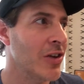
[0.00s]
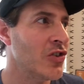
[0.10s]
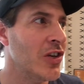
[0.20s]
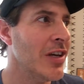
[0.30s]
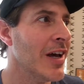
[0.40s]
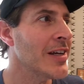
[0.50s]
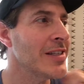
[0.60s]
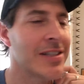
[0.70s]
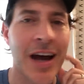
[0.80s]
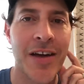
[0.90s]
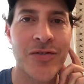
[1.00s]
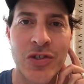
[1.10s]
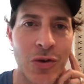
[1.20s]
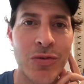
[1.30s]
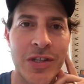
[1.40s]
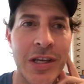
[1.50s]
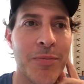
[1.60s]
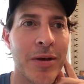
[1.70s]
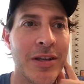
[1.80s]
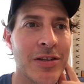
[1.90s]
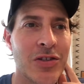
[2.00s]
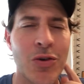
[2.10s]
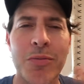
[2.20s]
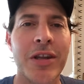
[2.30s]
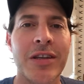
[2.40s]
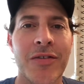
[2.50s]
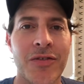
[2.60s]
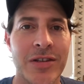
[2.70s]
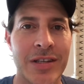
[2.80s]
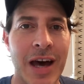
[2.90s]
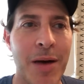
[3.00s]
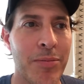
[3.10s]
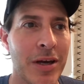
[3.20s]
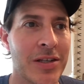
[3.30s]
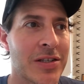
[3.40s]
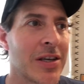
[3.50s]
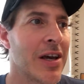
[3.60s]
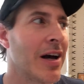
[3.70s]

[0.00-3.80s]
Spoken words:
She has dived so deep into so many different topics